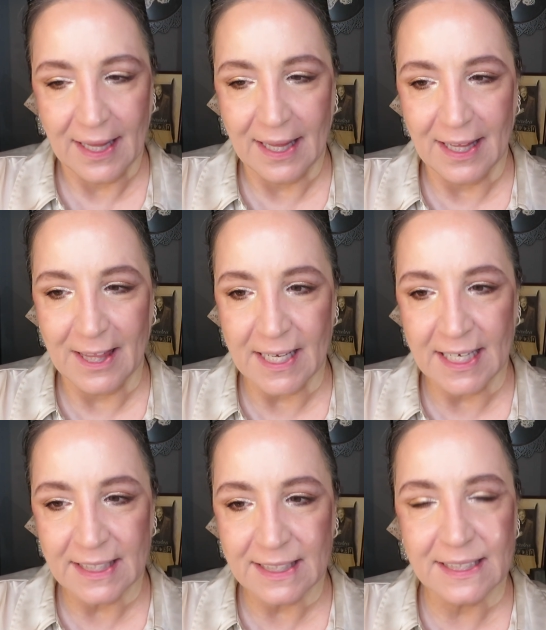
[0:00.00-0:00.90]

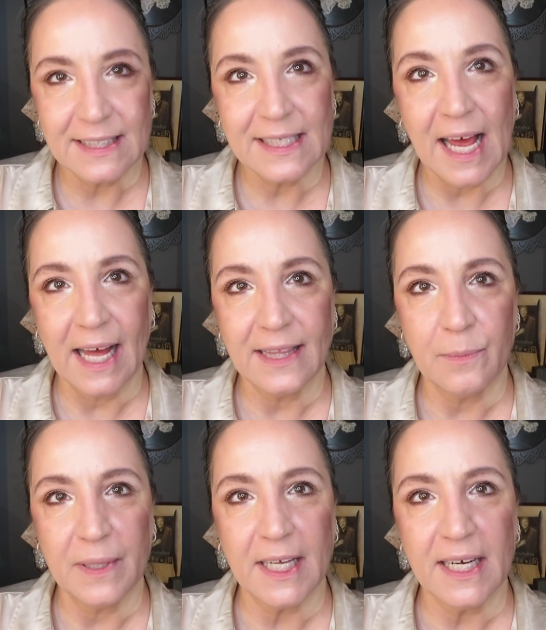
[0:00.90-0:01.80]
This, at
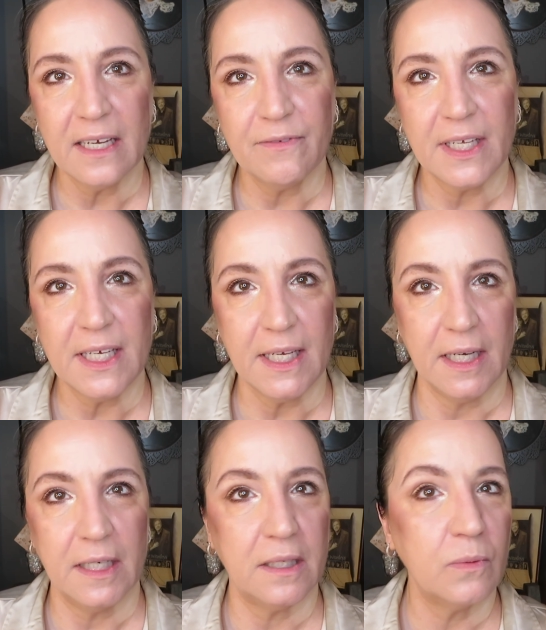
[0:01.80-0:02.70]
the beginning of the
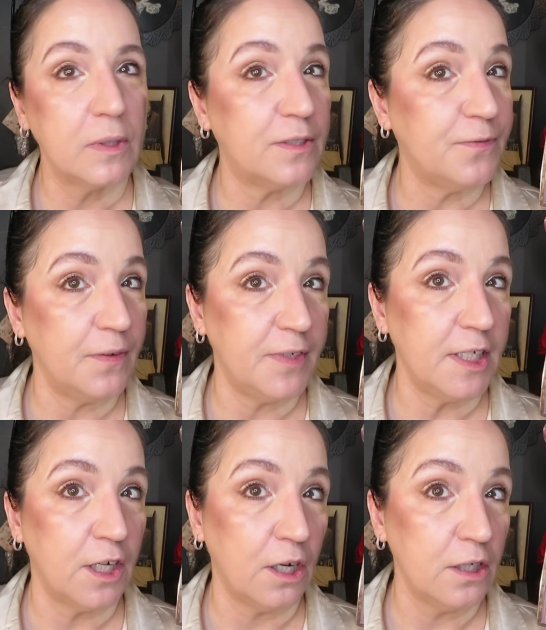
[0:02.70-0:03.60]
year, was
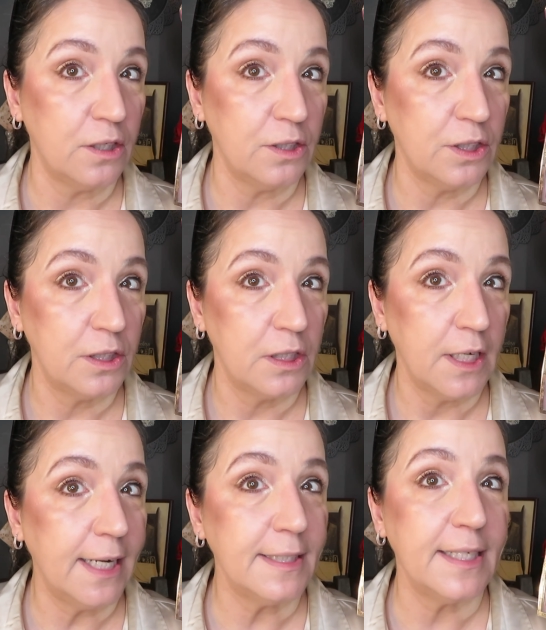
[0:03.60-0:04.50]
$50.
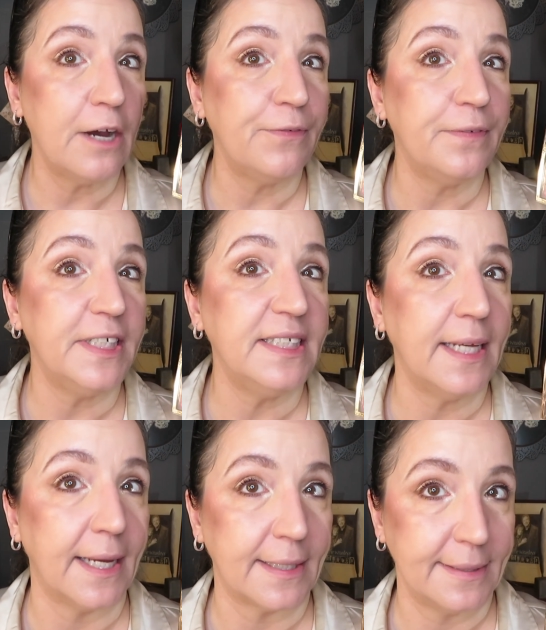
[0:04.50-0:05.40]
It is now
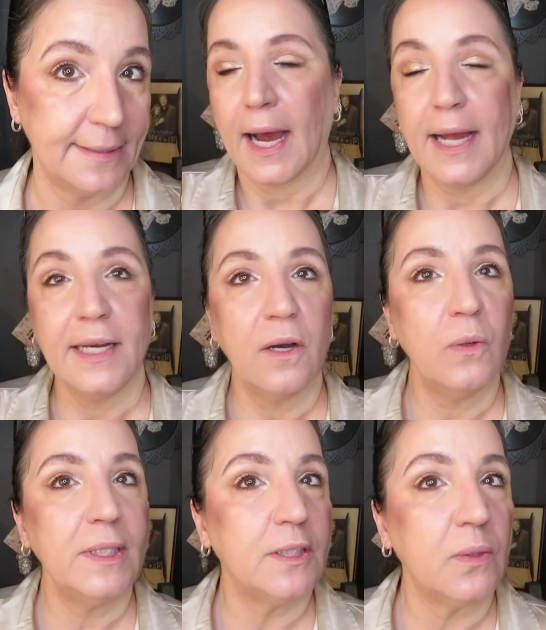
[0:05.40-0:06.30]
$56. I
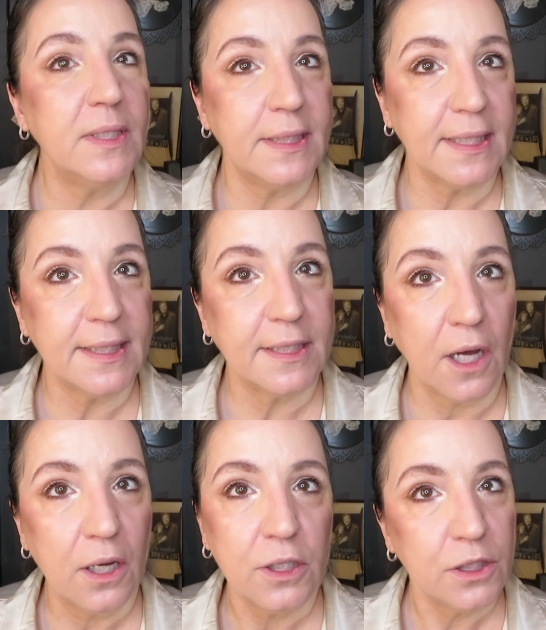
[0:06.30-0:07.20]
know it's only
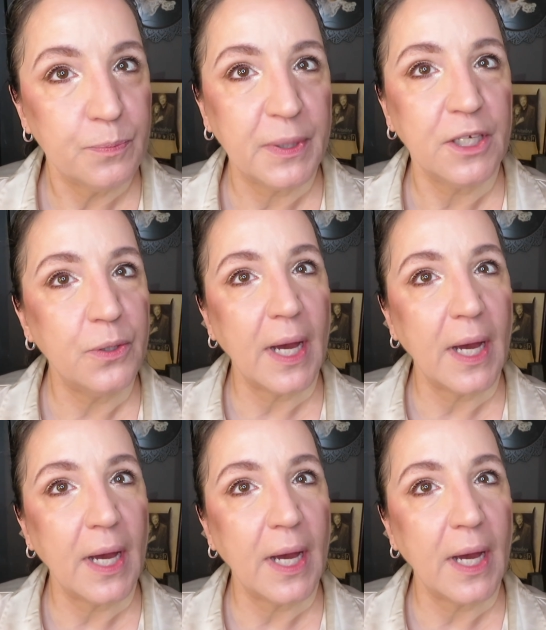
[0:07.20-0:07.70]
$6, but you